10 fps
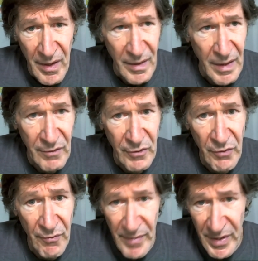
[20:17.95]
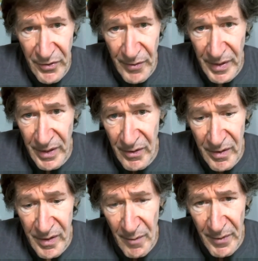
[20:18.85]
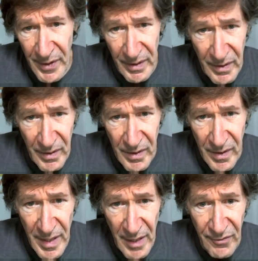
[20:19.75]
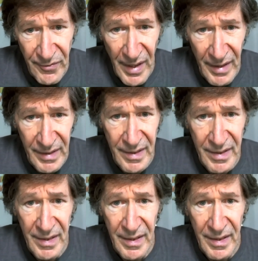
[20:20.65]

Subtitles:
level of misery or something to that effect,